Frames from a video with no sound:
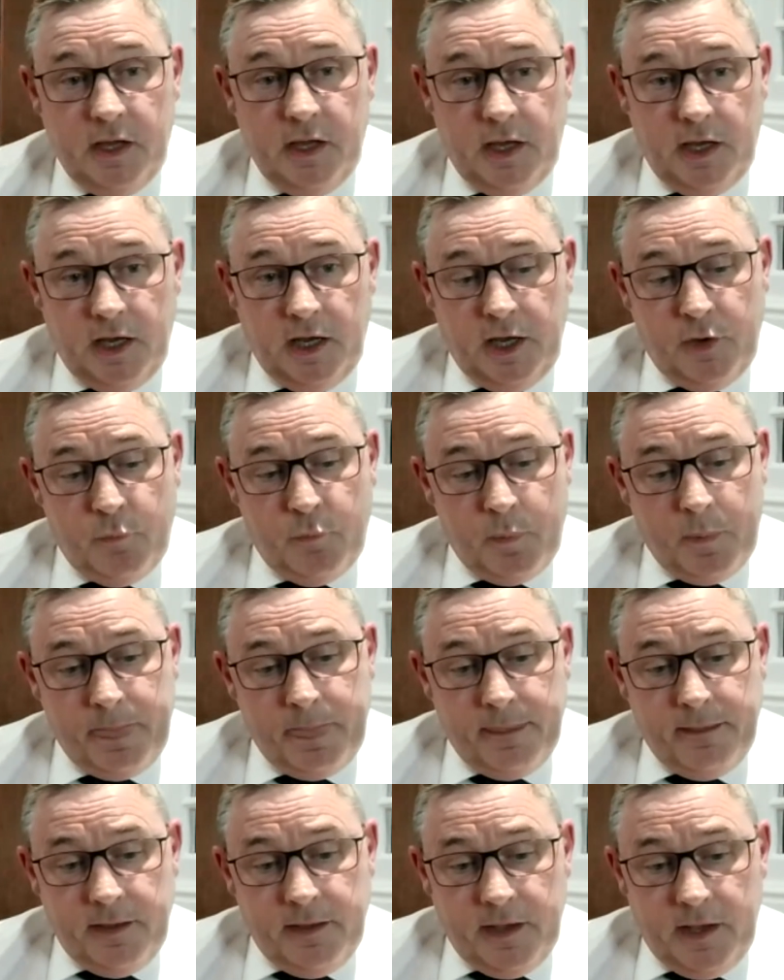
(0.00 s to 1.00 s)
And
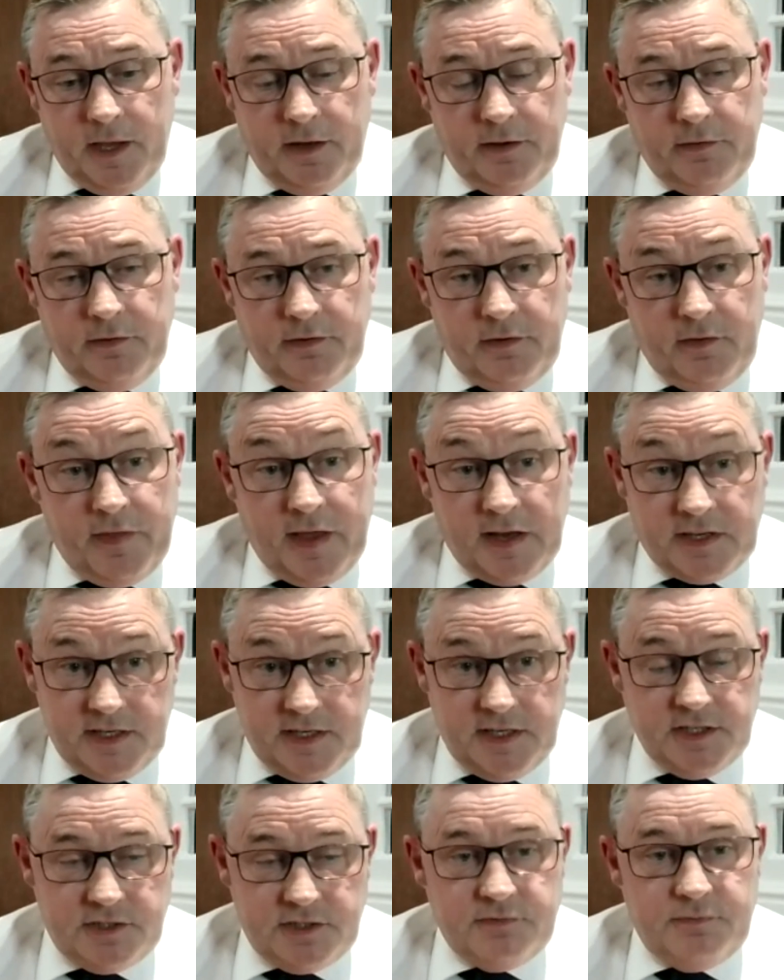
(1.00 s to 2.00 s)
that
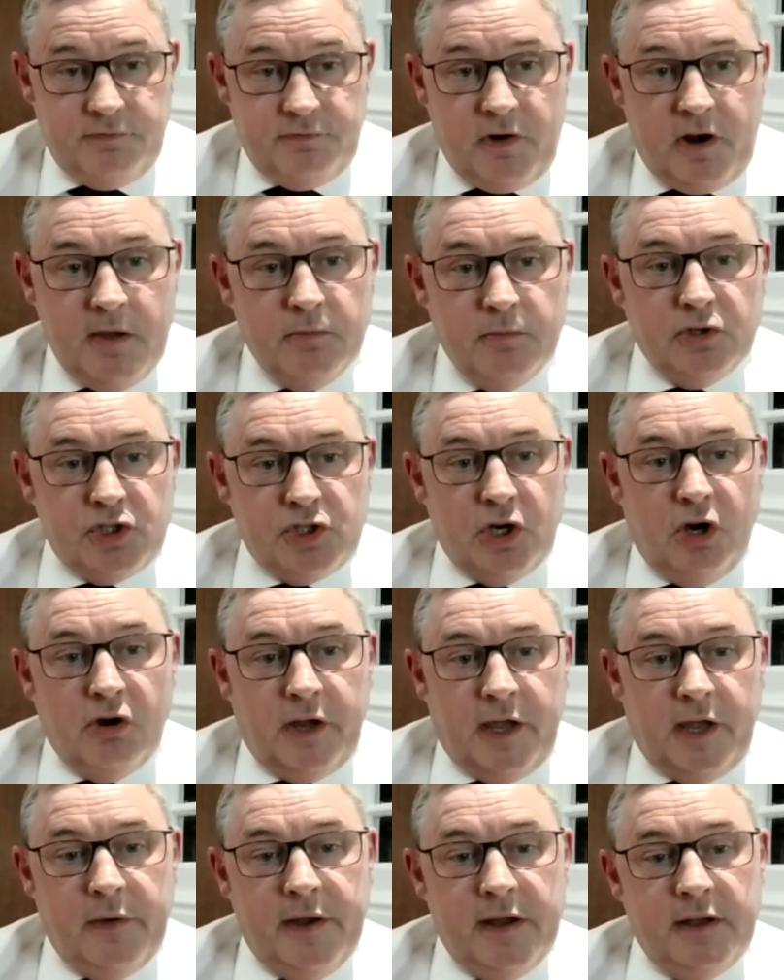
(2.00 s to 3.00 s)
is very much
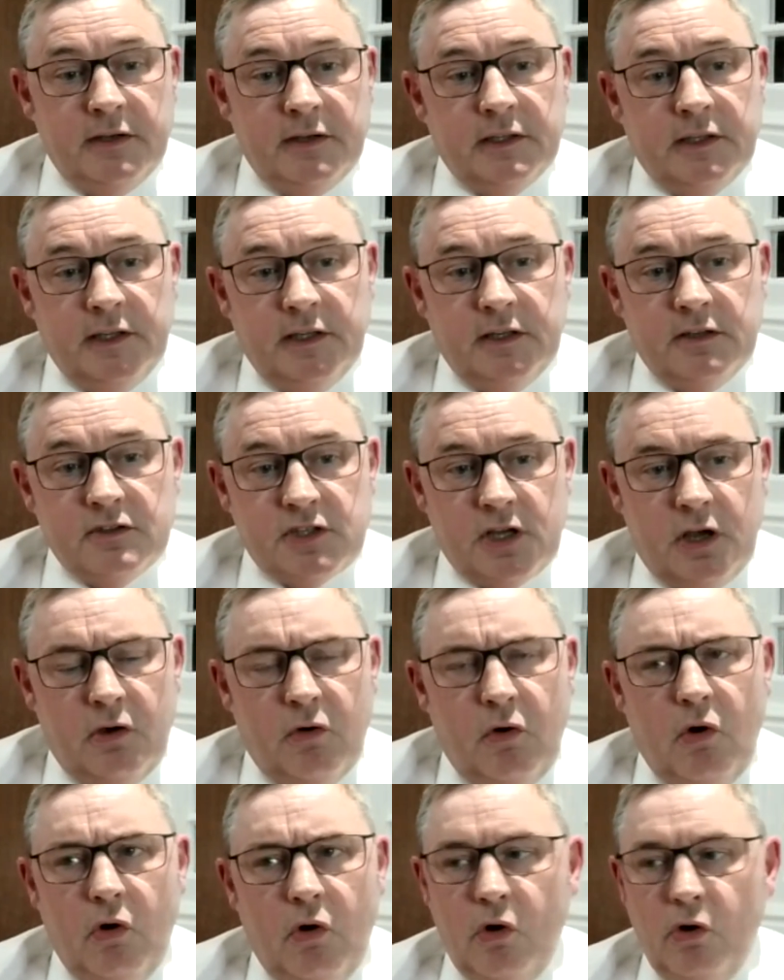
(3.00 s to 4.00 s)
ongoing. So
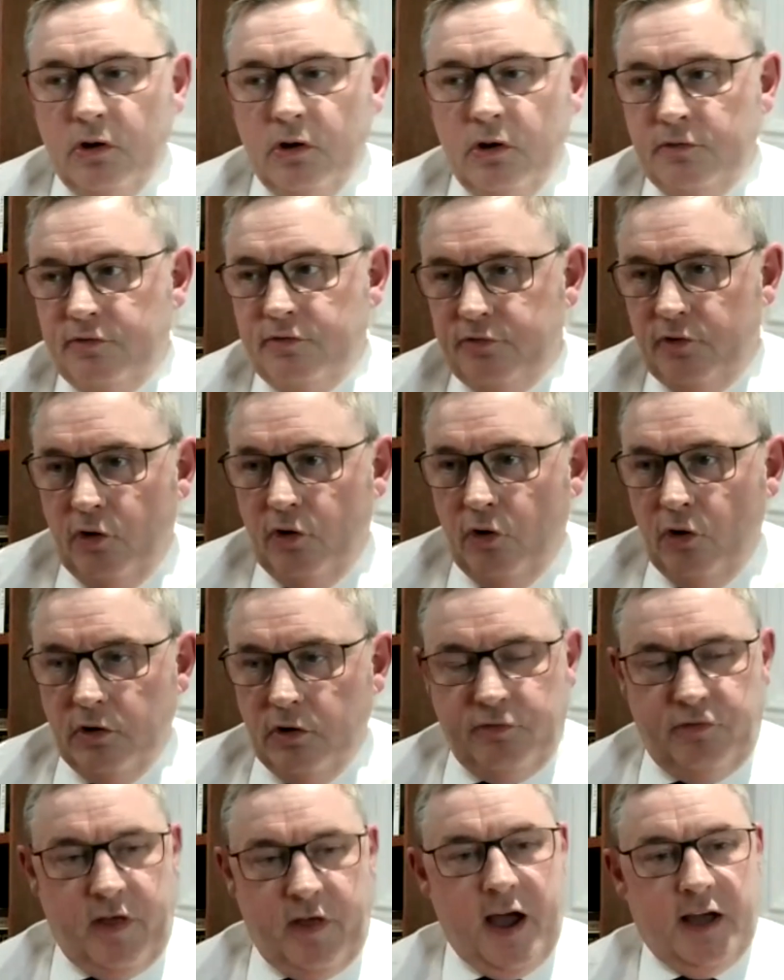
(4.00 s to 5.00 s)
all
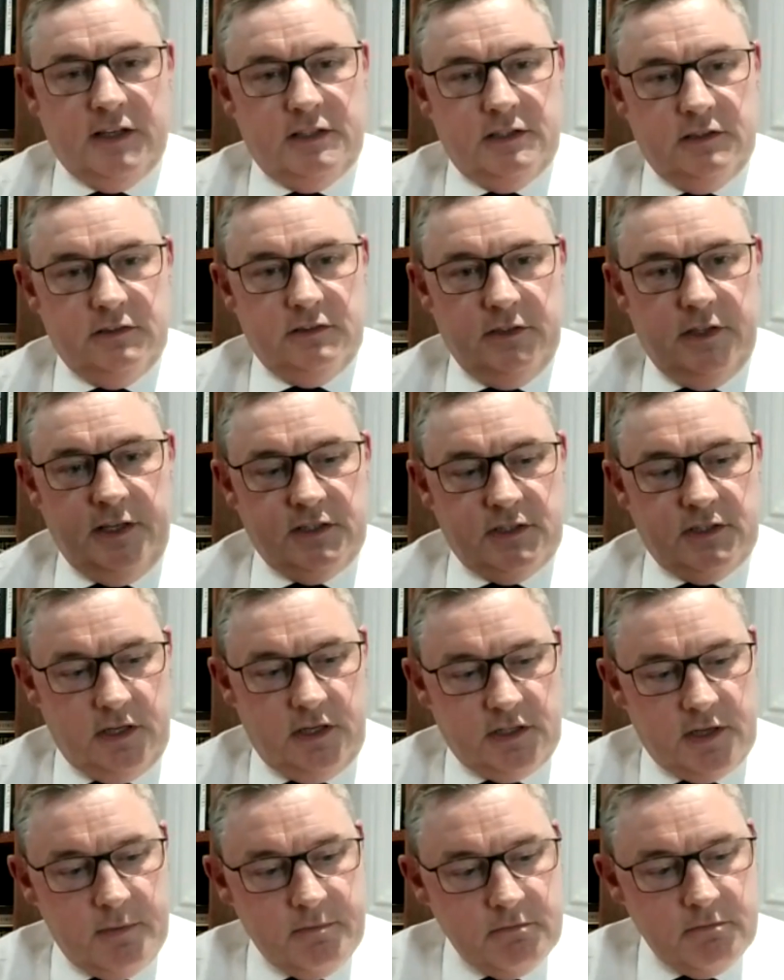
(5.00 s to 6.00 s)
of that,
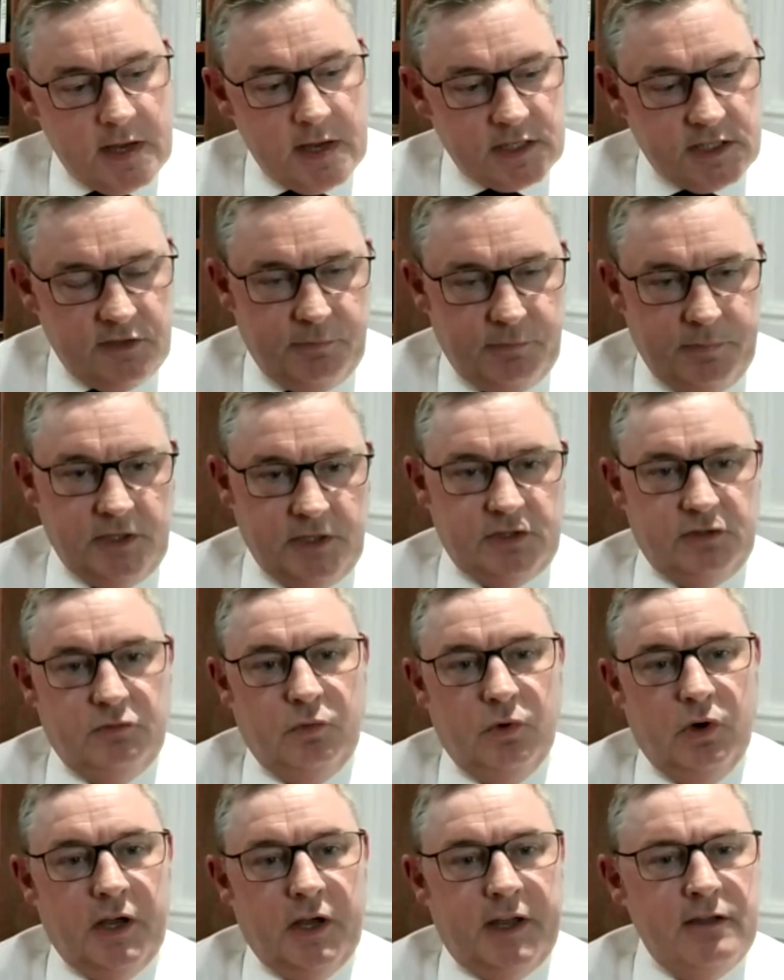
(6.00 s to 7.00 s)
it's a massive piece of
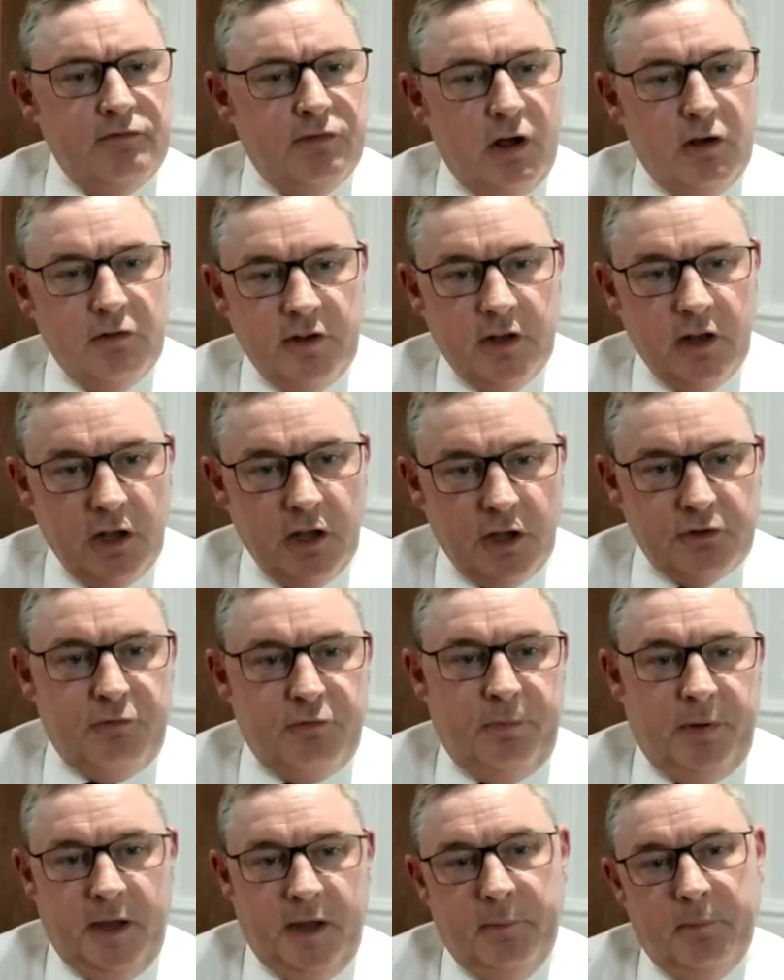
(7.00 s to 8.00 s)
work involving a lot of
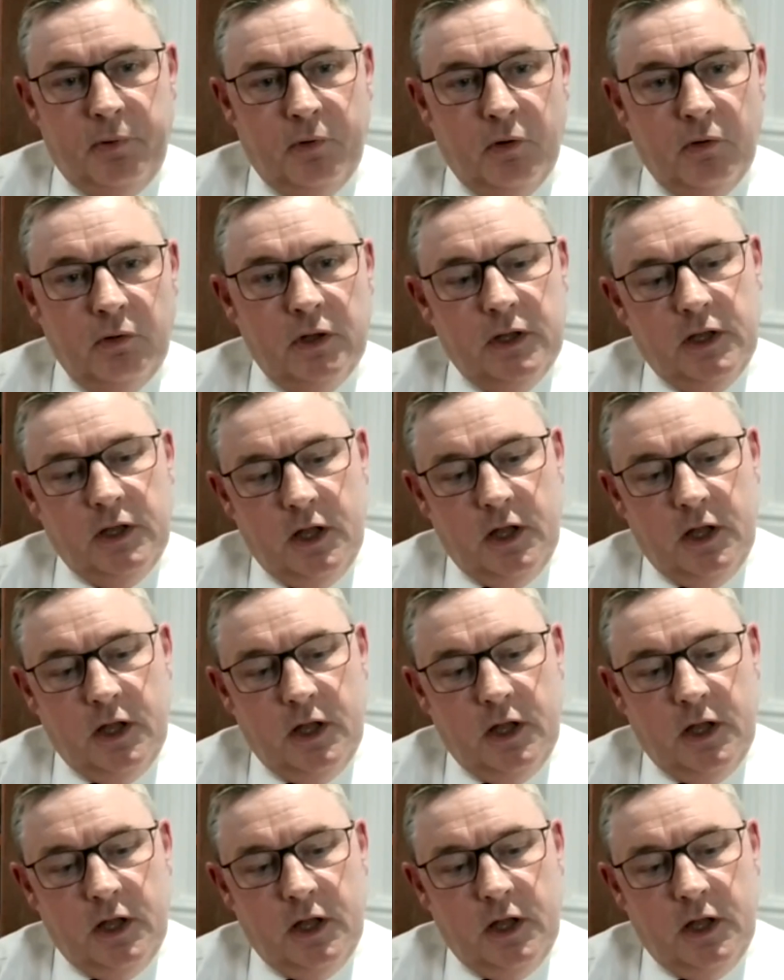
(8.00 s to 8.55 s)
people.